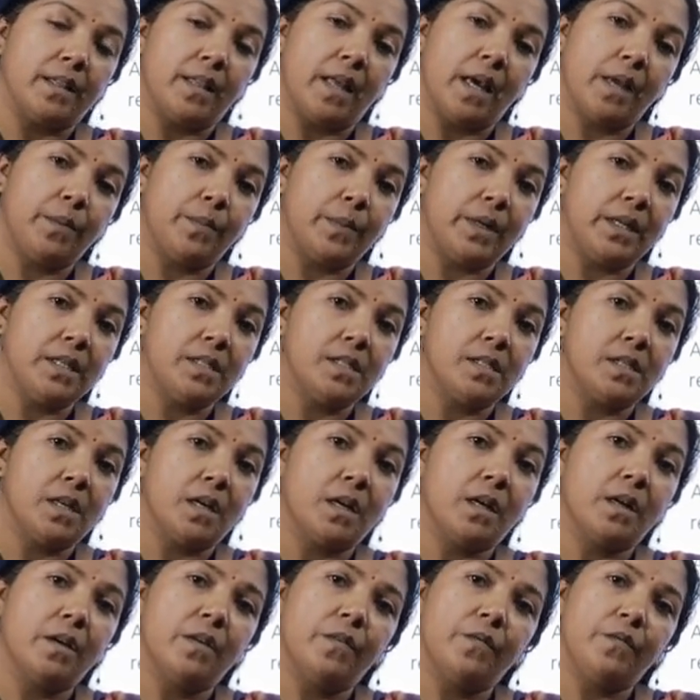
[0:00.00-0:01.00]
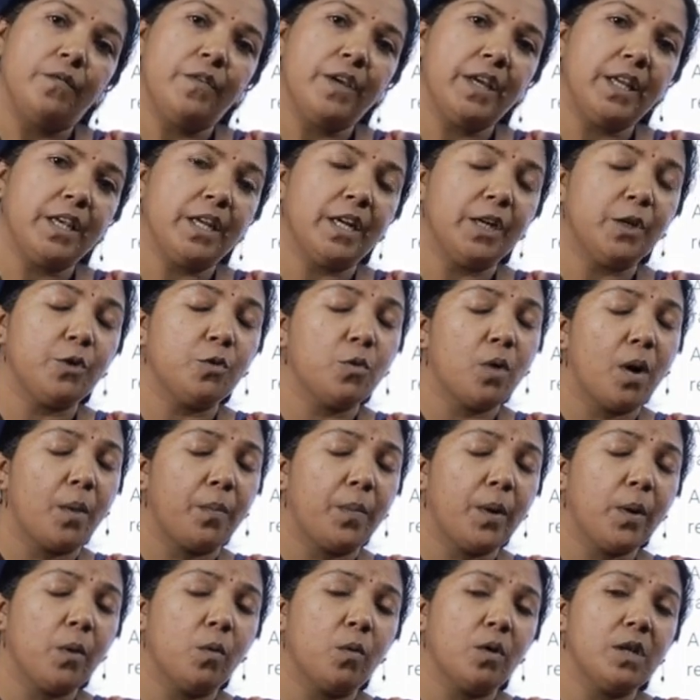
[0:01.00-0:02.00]
that means we need to
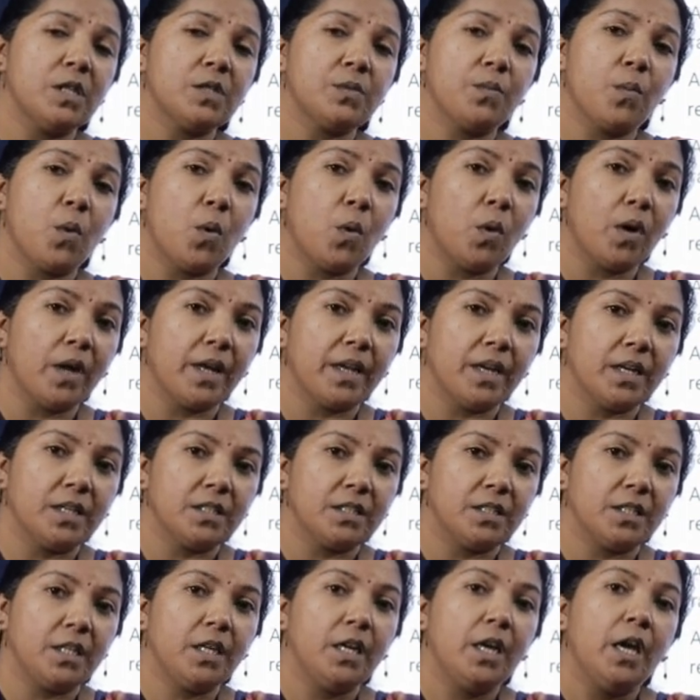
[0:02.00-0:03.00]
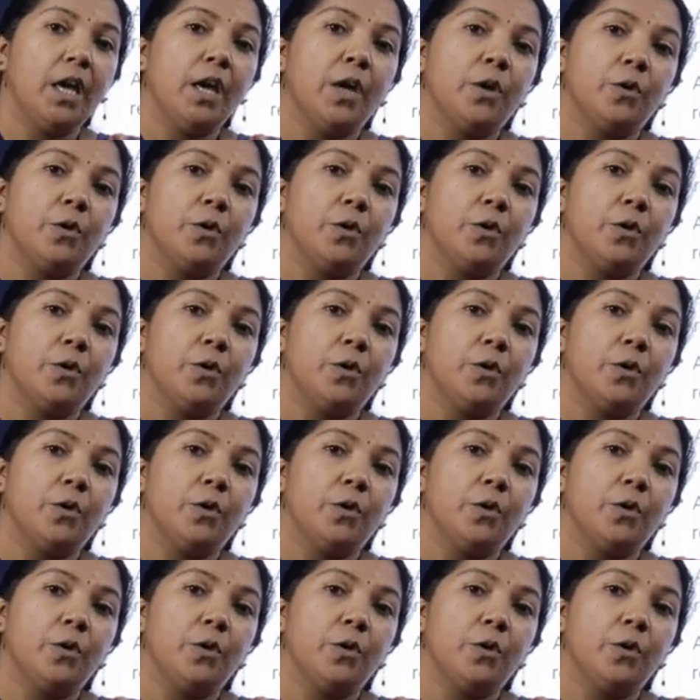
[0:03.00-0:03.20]
apply only small energy